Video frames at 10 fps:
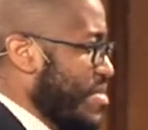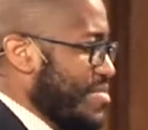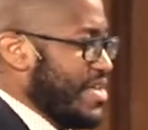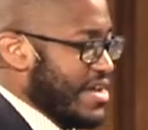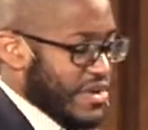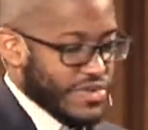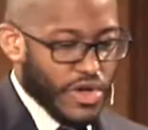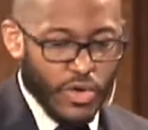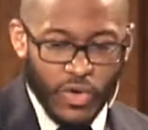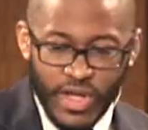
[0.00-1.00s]
Maybe they don't
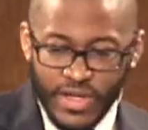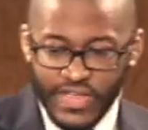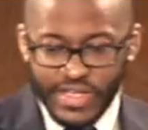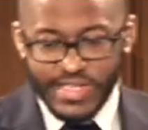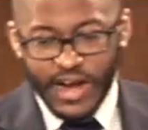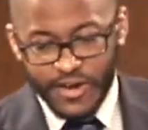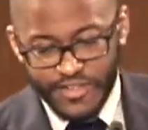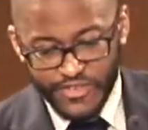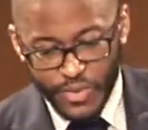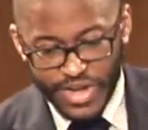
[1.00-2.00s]
know the entire
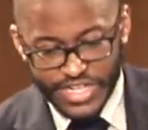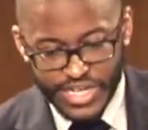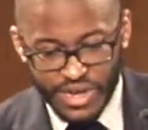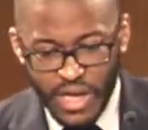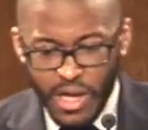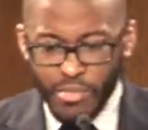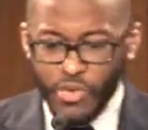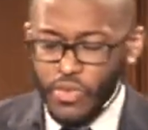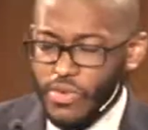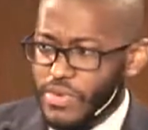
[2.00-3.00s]
situation.
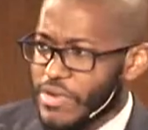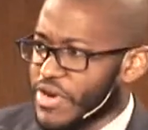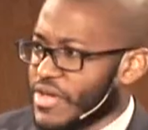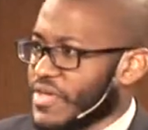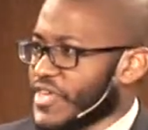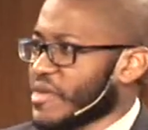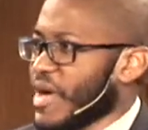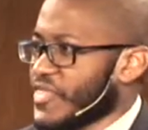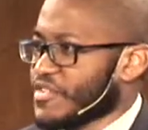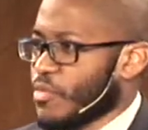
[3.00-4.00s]
But what I want to think
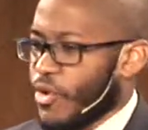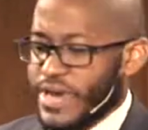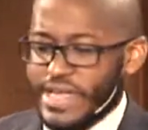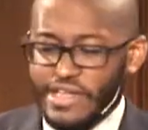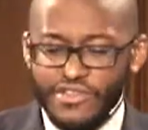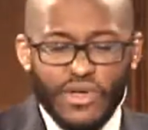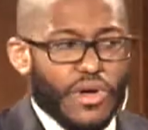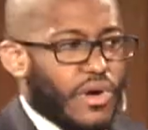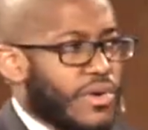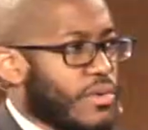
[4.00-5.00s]
about this morning is,
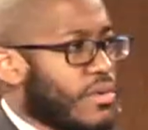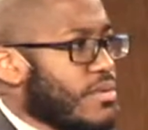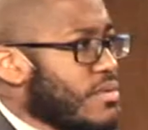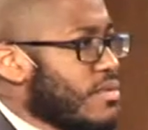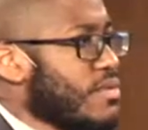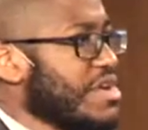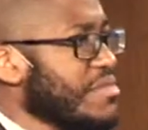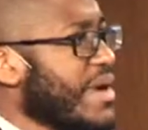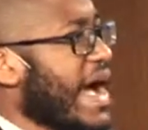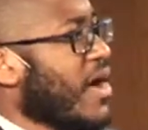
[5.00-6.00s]
what
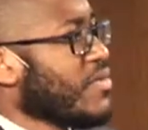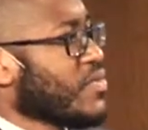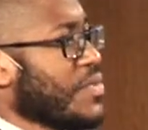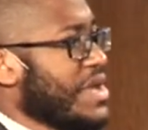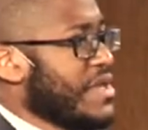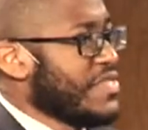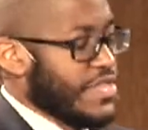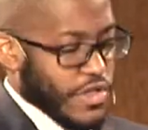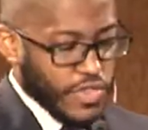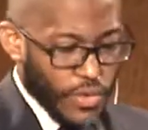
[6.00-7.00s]
about when
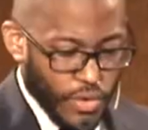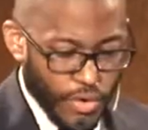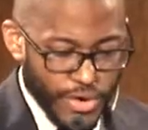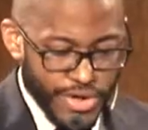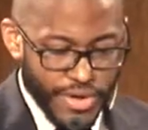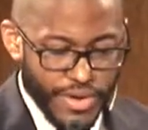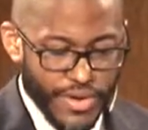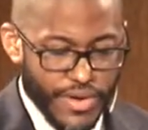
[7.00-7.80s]
the Lord